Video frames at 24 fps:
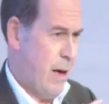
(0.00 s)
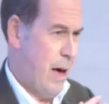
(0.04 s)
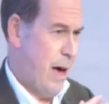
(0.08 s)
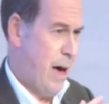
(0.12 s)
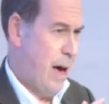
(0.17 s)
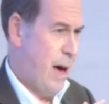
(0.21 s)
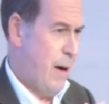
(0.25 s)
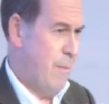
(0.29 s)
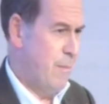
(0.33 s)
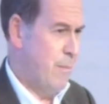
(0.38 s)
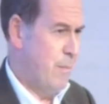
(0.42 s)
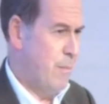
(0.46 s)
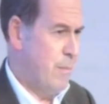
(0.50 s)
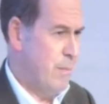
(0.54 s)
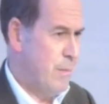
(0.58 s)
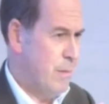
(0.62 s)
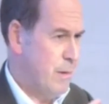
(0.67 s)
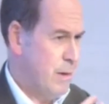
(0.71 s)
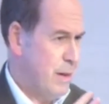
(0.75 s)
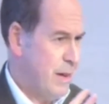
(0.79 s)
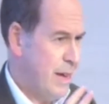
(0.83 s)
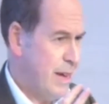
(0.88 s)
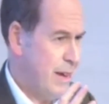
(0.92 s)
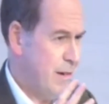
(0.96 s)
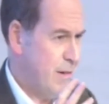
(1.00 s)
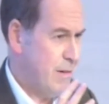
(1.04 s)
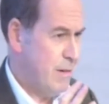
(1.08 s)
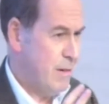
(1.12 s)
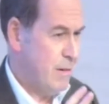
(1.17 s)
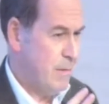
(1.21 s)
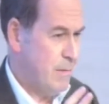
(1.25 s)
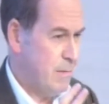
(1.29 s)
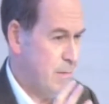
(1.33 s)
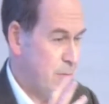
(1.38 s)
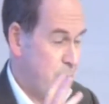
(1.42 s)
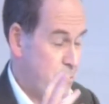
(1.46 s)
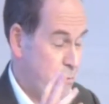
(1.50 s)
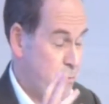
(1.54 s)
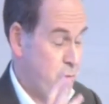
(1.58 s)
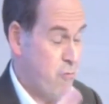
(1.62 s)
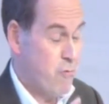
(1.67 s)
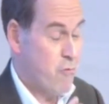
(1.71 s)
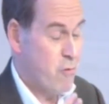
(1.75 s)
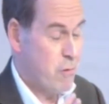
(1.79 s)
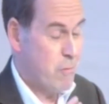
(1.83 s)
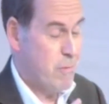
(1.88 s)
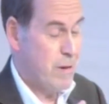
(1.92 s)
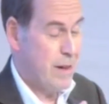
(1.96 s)
um,
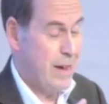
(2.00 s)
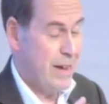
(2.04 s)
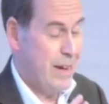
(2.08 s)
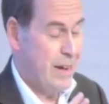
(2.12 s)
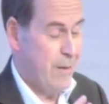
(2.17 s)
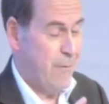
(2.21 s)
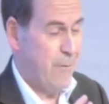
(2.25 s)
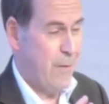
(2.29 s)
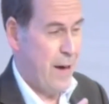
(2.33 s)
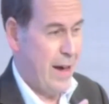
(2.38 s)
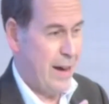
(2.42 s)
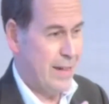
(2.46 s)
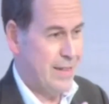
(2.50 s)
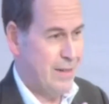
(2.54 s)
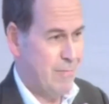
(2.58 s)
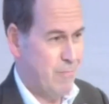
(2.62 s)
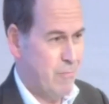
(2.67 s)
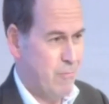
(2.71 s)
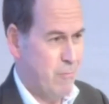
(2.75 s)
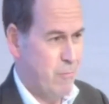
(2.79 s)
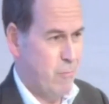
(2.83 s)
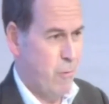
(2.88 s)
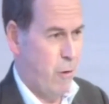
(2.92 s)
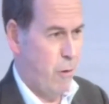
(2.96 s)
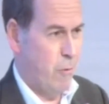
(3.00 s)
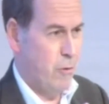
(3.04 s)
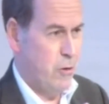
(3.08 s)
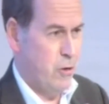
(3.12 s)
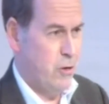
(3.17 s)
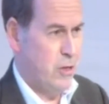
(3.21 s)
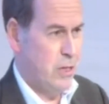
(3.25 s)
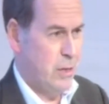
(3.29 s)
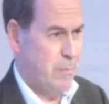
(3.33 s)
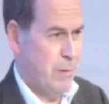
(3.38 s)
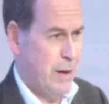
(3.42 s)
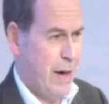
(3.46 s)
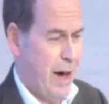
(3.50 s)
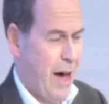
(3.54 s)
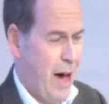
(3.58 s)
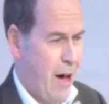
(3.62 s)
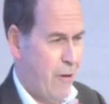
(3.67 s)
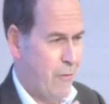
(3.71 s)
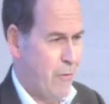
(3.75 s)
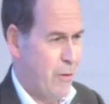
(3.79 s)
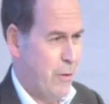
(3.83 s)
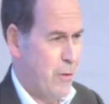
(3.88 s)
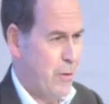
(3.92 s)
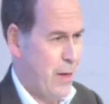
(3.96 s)
in effect, what used to be a
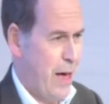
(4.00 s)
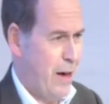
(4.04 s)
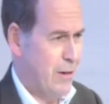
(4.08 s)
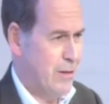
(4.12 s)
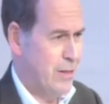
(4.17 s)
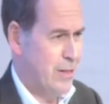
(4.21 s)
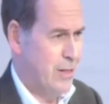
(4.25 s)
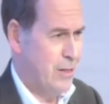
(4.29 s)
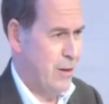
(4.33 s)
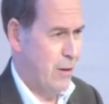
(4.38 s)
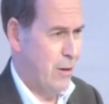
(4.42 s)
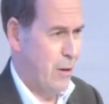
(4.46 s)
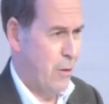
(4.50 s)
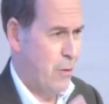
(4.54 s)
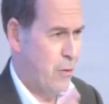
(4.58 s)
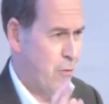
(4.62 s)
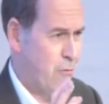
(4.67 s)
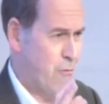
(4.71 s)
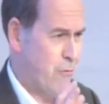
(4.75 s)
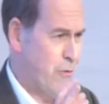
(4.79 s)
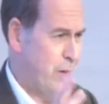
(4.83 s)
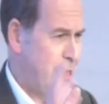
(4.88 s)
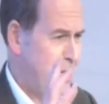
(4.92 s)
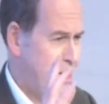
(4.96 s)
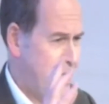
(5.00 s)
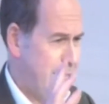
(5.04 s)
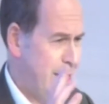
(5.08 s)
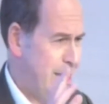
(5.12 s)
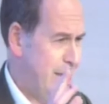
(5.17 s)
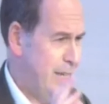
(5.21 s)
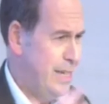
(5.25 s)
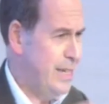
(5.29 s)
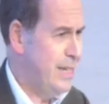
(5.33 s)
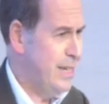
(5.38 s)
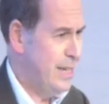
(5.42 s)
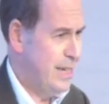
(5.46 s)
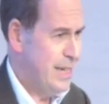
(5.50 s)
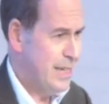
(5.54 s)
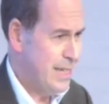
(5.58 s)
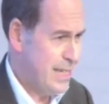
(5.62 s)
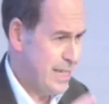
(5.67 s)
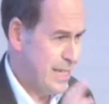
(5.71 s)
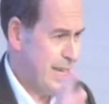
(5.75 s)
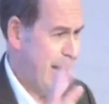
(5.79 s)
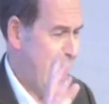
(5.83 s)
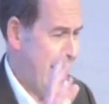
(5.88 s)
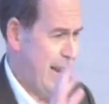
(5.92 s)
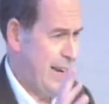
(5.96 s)
$100,000 3D
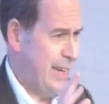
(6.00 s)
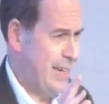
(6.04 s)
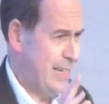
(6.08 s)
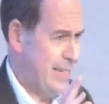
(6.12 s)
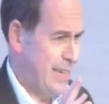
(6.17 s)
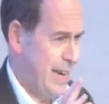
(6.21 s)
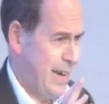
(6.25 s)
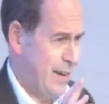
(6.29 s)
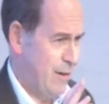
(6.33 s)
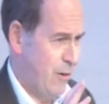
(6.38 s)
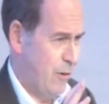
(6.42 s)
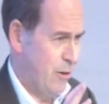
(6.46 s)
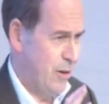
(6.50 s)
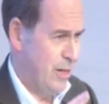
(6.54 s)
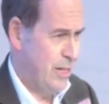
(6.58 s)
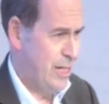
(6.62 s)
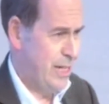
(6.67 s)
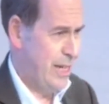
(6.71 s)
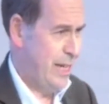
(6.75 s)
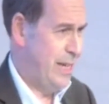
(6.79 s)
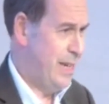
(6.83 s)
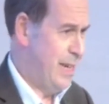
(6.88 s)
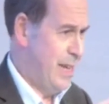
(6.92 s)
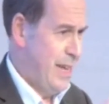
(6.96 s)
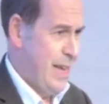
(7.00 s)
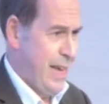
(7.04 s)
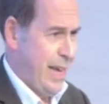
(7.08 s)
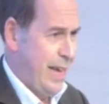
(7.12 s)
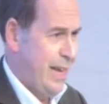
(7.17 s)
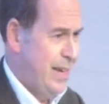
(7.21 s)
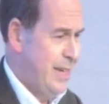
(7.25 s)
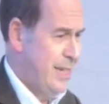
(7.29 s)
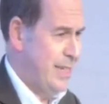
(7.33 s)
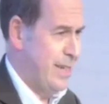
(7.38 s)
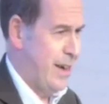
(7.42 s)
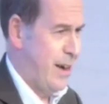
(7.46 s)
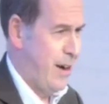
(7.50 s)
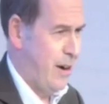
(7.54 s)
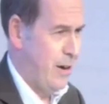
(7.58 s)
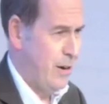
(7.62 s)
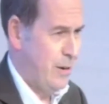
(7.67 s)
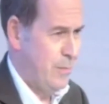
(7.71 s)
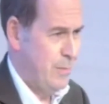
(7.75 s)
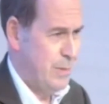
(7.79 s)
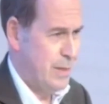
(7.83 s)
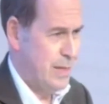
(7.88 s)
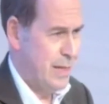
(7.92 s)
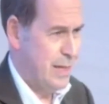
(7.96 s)
scanning technology into
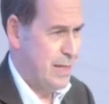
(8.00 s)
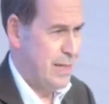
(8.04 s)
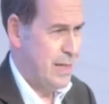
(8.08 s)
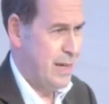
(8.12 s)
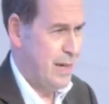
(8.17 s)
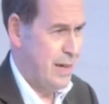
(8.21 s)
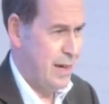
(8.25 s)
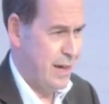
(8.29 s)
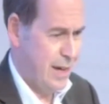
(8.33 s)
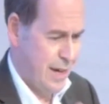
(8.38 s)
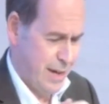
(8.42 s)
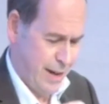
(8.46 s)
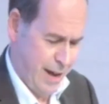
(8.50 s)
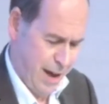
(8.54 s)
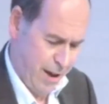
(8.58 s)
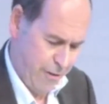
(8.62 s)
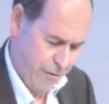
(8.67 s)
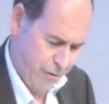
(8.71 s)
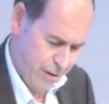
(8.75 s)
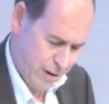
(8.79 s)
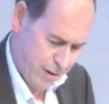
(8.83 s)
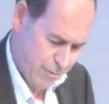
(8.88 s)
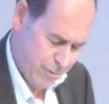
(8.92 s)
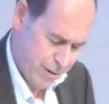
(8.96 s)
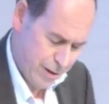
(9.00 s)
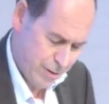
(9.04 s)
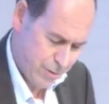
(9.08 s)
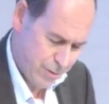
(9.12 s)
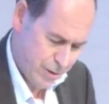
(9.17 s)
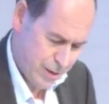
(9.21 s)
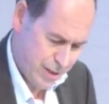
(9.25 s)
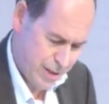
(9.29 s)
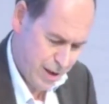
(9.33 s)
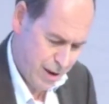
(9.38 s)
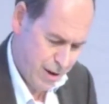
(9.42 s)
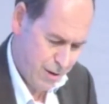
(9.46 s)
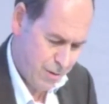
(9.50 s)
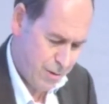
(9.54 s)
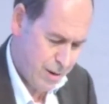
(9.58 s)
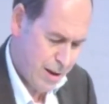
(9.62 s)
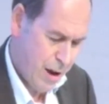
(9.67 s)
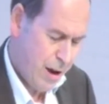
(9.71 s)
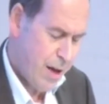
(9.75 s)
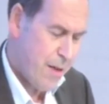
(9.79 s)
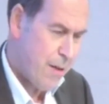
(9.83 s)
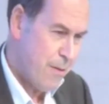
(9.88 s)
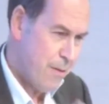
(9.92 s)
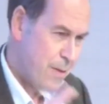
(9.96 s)
homes at, uh, at 100 quid or so.
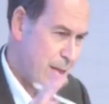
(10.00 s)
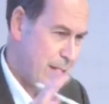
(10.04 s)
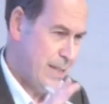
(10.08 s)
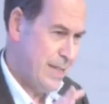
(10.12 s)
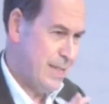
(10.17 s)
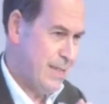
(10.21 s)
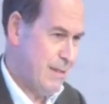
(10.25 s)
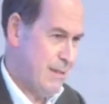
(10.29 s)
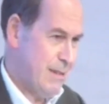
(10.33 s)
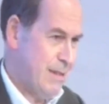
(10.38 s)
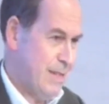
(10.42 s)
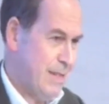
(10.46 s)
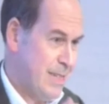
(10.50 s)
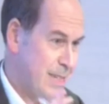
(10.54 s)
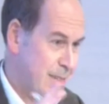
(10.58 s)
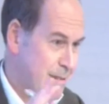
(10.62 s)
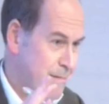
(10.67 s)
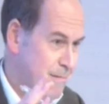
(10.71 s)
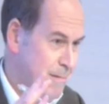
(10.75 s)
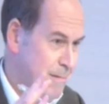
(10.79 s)
This